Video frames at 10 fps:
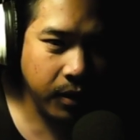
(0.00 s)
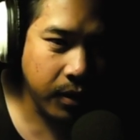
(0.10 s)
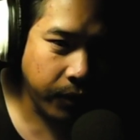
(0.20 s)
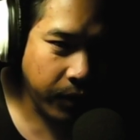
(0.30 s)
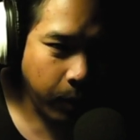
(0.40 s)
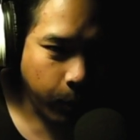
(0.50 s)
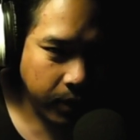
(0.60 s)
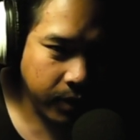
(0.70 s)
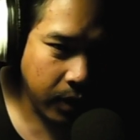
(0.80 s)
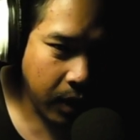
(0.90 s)
You can find me on
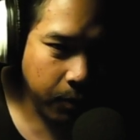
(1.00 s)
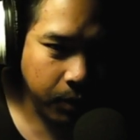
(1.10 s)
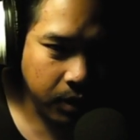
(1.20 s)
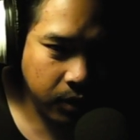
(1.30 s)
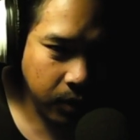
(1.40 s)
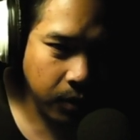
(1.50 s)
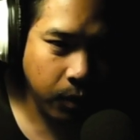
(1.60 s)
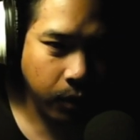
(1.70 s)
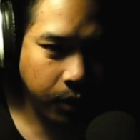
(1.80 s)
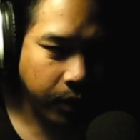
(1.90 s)
Minds.com, BitChute,
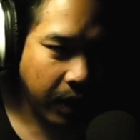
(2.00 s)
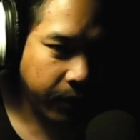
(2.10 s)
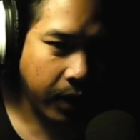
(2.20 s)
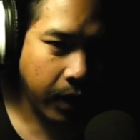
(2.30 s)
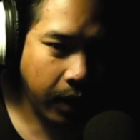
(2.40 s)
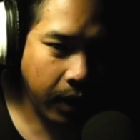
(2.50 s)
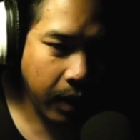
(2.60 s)
Twitter, Gab.ai.